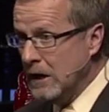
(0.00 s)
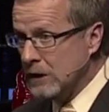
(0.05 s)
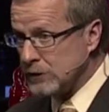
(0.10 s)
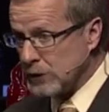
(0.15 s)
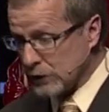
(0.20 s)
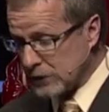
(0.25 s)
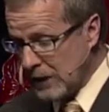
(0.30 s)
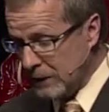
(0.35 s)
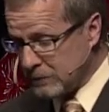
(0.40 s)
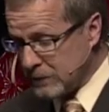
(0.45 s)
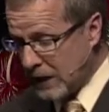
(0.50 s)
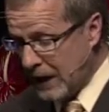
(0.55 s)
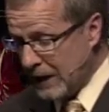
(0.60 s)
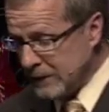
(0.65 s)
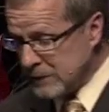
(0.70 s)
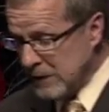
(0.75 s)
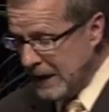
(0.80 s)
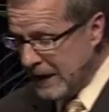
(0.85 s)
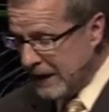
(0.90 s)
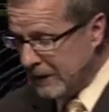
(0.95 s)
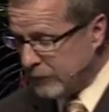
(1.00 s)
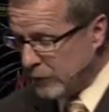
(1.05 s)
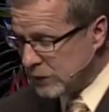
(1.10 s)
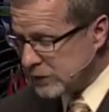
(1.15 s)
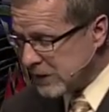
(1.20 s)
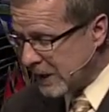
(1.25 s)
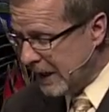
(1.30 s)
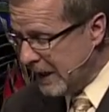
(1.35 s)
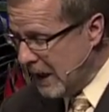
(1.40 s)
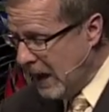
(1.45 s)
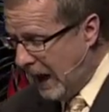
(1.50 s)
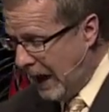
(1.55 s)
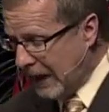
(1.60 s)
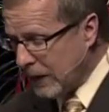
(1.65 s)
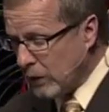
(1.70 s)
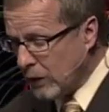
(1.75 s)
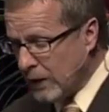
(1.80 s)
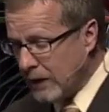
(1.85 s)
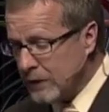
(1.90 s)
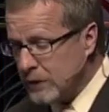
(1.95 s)
So sometimes, if you say, I
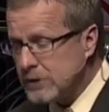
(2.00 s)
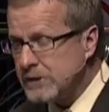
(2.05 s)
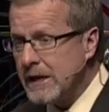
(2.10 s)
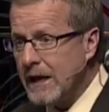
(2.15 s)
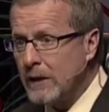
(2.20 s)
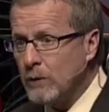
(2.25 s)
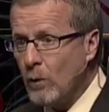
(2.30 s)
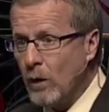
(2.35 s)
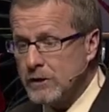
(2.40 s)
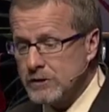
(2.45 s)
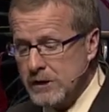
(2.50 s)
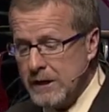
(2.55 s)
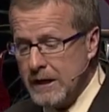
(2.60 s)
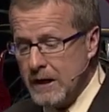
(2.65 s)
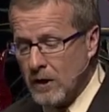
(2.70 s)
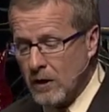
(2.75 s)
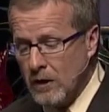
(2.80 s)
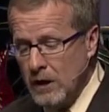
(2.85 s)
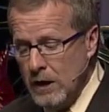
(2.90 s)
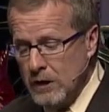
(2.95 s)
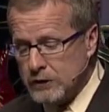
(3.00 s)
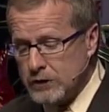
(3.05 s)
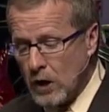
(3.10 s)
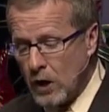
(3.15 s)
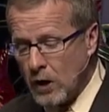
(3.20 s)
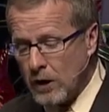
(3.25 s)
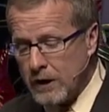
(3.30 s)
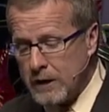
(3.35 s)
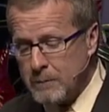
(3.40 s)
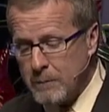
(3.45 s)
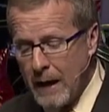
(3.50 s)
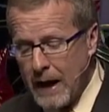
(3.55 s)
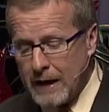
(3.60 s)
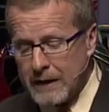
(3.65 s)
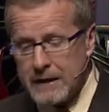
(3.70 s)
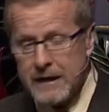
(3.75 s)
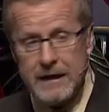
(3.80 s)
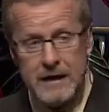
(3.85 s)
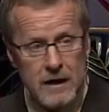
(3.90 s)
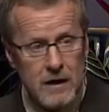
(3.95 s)
don't understand what's here, turning
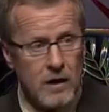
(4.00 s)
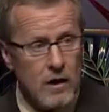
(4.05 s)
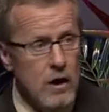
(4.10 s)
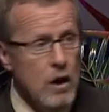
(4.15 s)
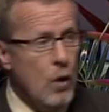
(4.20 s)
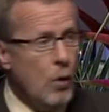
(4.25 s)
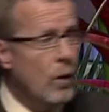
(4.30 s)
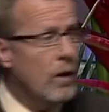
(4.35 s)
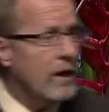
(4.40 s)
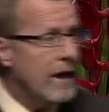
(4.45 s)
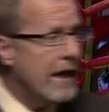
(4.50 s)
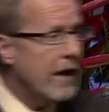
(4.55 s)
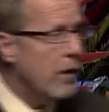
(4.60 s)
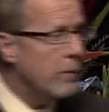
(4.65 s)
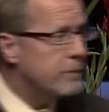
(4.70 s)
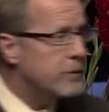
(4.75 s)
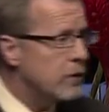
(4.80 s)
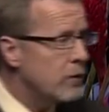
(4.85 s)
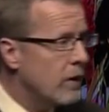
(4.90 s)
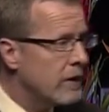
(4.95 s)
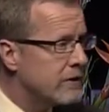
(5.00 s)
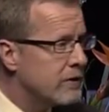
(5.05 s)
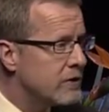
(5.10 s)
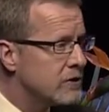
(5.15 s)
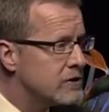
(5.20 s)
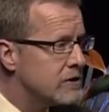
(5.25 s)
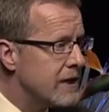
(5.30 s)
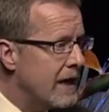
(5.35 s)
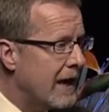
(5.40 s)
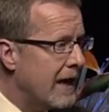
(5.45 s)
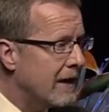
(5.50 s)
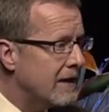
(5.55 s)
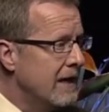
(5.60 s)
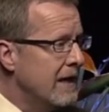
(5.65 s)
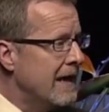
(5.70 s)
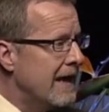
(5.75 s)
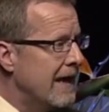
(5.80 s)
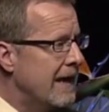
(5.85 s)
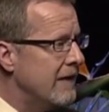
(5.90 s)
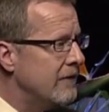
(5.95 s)
back here will help you understand
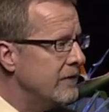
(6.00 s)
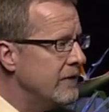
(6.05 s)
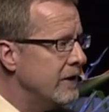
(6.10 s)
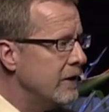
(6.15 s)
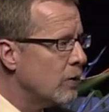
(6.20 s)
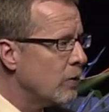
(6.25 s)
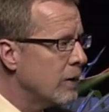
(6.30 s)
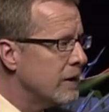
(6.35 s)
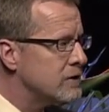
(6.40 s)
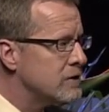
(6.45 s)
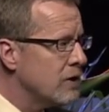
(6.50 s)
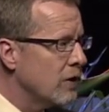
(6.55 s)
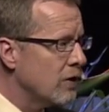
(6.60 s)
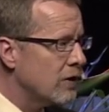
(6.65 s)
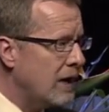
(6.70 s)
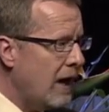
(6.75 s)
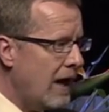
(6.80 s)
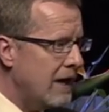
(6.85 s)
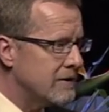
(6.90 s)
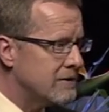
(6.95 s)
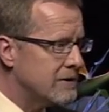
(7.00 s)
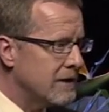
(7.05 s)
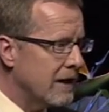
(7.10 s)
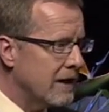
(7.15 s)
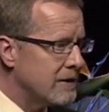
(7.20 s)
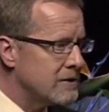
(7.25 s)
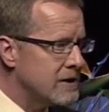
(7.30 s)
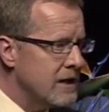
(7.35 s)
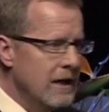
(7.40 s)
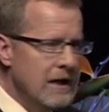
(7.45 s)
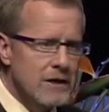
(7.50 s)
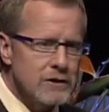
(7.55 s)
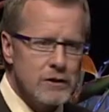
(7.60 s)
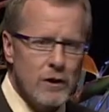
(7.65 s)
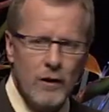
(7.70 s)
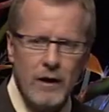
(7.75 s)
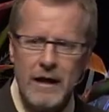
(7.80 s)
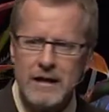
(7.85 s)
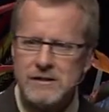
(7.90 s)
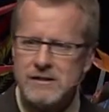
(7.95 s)
in the original context.
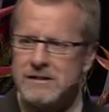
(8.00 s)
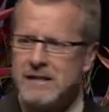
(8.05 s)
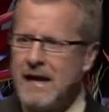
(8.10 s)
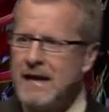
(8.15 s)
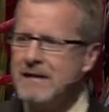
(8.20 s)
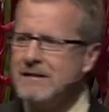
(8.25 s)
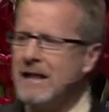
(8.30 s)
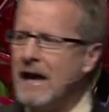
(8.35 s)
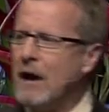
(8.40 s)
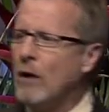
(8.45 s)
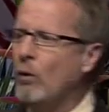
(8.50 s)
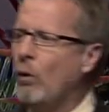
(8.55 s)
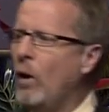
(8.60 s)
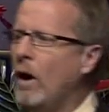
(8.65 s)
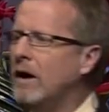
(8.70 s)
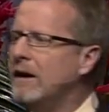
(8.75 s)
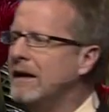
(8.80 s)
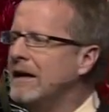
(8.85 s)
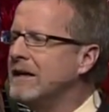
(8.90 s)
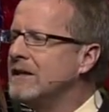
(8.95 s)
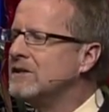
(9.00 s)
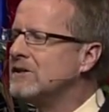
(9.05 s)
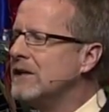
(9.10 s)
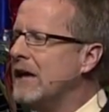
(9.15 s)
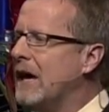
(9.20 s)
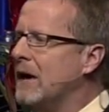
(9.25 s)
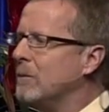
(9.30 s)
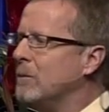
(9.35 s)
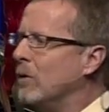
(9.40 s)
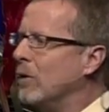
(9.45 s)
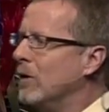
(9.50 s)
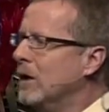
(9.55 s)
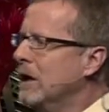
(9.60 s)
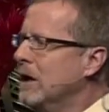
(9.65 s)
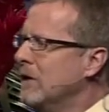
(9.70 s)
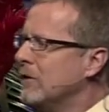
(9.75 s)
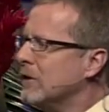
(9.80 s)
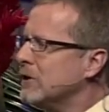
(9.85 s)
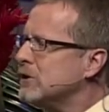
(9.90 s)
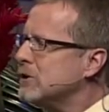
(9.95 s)
So let's take that one example
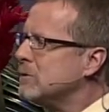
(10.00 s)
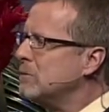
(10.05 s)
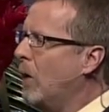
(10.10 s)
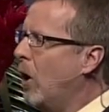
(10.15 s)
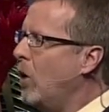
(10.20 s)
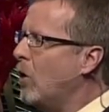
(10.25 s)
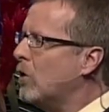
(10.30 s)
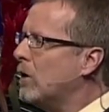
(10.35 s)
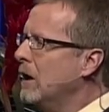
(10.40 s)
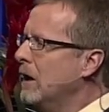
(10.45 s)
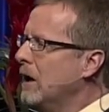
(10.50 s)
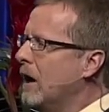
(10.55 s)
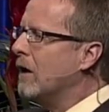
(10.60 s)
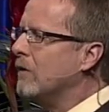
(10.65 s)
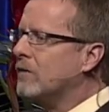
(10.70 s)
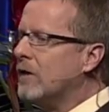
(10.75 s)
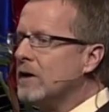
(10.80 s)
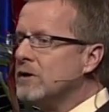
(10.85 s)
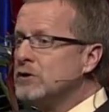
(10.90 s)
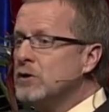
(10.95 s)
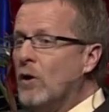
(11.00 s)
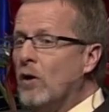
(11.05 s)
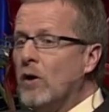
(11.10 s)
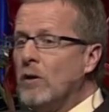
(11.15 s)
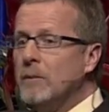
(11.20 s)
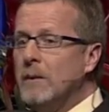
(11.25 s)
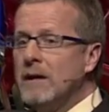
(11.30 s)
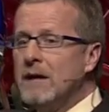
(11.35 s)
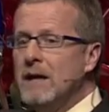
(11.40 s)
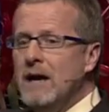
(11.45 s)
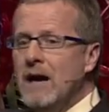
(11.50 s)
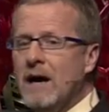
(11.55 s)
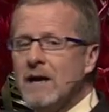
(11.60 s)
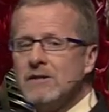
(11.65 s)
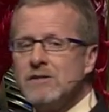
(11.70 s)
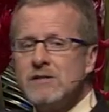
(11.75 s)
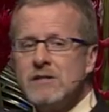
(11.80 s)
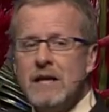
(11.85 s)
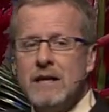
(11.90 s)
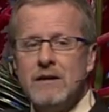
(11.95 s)
the smoke of their torment
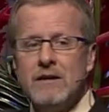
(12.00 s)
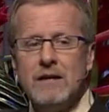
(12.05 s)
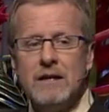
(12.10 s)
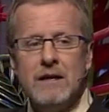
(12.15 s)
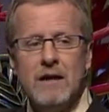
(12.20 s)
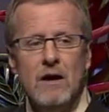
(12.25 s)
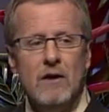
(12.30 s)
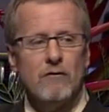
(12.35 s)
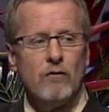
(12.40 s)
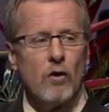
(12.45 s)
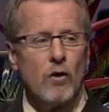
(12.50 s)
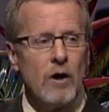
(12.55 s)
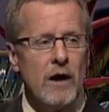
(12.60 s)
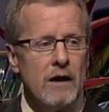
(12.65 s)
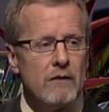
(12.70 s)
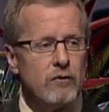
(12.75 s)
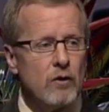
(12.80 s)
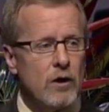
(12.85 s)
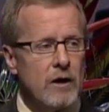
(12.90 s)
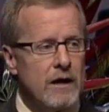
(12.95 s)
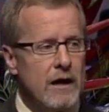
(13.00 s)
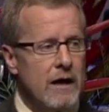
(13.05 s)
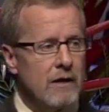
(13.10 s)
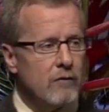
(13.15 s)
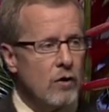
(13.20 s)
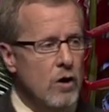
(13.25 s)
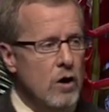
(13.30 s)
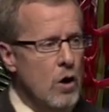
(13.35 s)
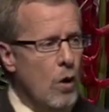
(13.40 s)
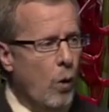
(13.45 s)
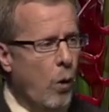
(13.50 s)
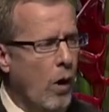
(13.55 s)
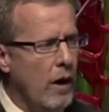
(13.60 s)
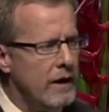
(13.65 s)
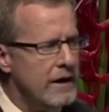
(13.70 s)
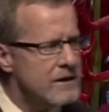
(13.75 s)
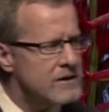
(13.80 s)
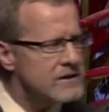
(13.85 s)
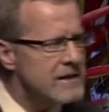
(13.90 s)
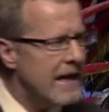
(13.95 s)
ascending forever and ever.
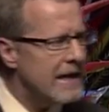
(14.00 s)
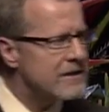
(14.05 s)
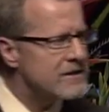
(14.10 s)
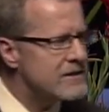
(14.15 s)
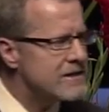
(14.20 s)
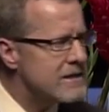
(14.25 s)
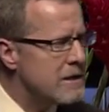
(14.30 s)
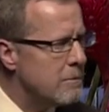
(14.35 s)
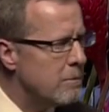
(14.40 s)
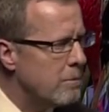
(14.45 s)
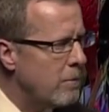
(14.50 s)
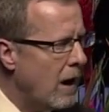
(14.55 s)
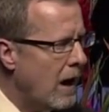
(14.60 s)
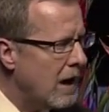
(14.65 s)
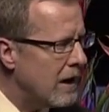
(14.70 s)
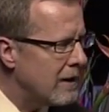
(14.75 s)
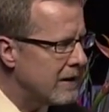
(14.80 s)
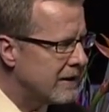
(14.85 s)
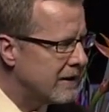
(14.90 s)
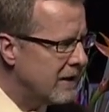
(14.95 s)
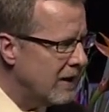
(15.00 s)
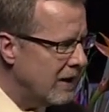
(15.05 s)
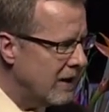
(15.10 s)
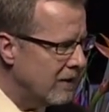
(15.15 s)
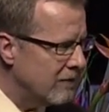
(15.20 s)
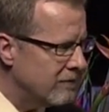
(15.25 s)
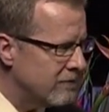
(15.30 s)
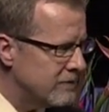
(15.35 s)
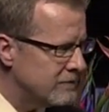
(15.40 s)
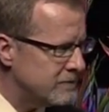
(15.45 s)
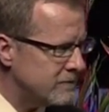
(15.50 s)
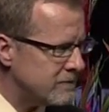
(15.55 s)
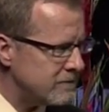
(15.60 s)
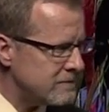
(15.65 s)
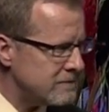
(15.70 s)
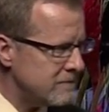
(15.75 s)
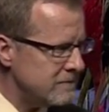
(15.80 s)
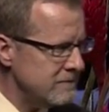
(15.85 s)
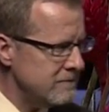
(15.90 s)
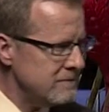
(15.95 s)
What is that symbolic of?
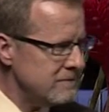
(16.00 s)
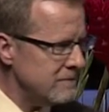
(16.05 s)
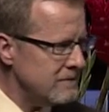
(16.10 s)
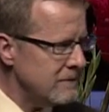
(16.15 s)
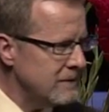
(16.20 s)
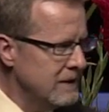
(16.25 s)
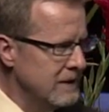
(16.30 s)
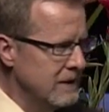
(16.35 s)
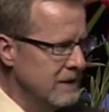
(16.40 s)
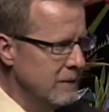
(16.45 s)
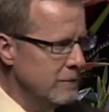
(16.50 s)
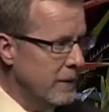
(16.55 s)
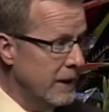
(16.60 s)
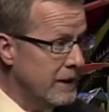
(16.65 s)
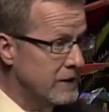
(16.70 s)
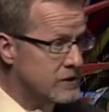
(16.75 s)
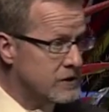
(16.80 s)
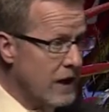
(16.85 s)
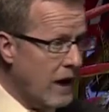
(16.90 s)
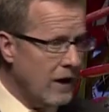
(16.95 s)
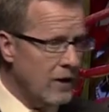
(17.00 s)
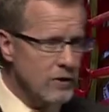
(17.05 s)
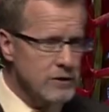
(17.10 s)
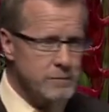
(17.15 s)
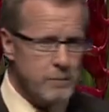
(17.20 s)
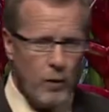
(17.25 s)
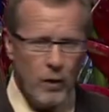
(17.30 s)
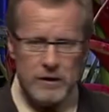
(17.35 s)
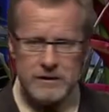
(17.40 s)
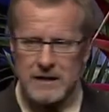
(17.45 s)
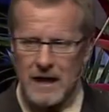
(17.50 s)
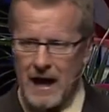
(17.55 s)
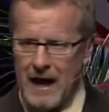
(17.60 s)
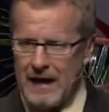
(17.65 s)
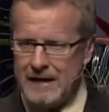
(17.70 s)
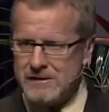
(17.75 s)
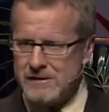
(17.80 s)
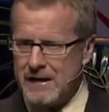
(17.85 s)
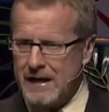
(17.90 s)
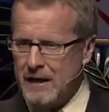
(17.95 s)
Many scholars point to
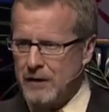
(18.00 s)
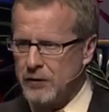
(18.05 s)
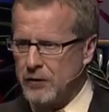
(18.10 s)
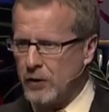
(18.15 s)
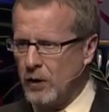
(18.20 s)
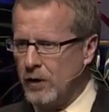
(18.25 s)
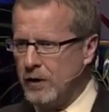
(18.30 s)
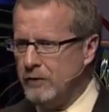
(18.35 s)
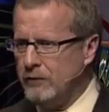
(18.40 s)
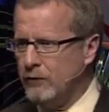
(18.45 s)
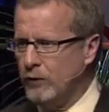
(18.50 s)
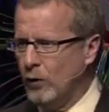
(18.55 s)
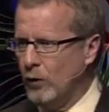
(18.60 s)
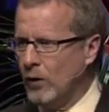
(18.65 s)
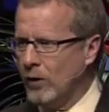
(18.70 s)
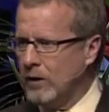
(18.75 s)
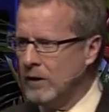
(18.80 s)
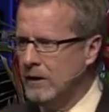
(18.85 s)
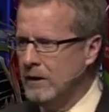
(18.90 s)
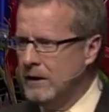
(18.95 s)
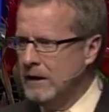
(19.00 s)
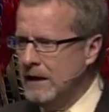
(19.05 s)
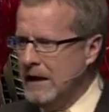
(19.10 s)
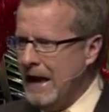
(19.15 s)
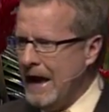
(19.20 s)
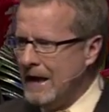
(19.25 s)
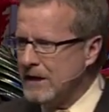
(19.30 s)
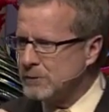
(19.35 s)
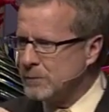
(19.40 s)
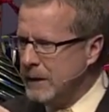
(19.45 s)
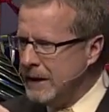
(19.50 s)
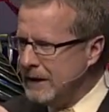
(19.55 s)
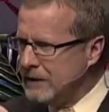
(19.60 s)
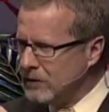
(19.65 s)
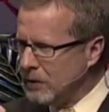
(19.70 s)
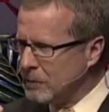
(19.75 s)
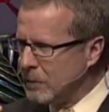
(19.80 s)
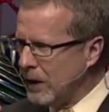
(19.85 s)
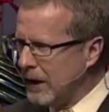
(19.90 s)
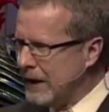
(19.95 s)
Isaiah 34 as being
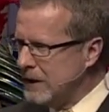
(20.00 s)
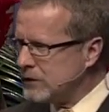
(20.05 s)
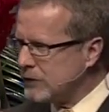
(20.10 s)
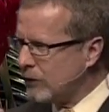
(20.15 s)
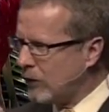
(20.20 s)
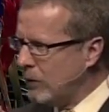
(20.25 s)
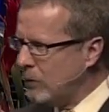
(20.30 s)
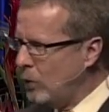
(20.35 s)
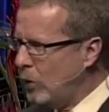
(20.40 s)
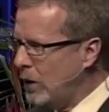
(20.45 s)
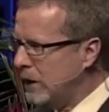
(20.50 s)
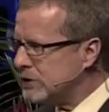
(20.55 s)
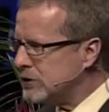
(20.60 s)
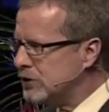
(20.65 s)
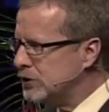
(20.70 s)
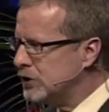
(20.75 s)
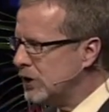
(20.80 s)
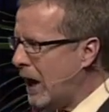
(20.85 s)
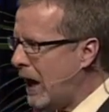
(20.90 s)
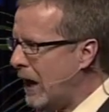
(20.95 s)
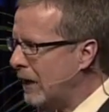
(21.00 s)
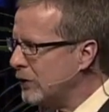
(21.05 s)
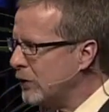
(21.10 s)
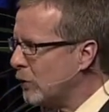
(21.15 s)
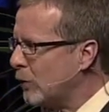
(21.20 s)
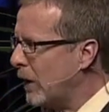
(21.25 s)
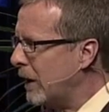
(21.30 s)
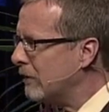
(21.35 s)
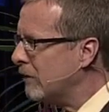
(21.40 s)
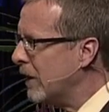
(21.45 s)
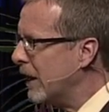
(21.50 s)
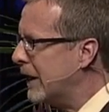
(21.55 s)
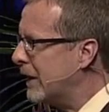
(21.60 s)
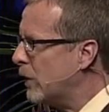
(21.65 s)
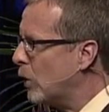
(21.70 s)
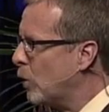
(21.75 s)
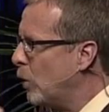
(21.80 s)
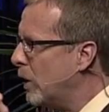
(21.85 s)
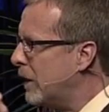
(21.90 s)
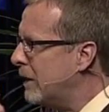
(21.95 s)
the place from which John the
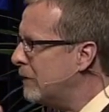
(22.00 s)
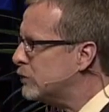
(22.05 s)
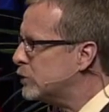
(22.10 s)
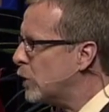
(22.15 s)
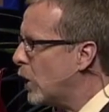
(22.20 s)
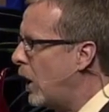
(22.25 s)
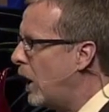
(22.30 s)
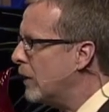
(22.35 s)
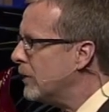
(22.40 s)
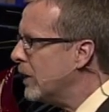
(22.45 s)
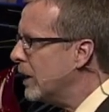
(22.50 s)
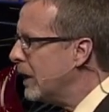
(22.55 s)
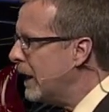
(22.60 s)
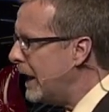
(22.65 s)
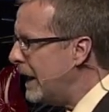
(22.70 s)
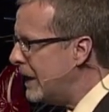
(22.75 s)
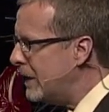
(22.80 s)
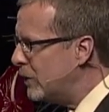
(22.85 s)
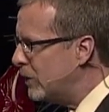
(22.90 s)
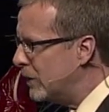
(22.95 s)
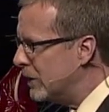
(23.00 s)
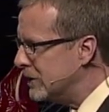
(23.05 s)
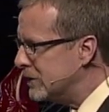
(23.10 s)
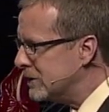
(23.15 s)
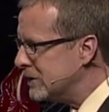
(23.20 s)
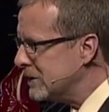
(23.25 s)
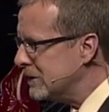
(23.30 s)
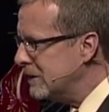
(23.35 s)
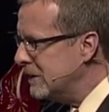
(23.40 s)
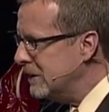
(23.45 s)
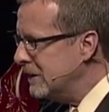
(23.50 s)
Revelator would have drawn the language.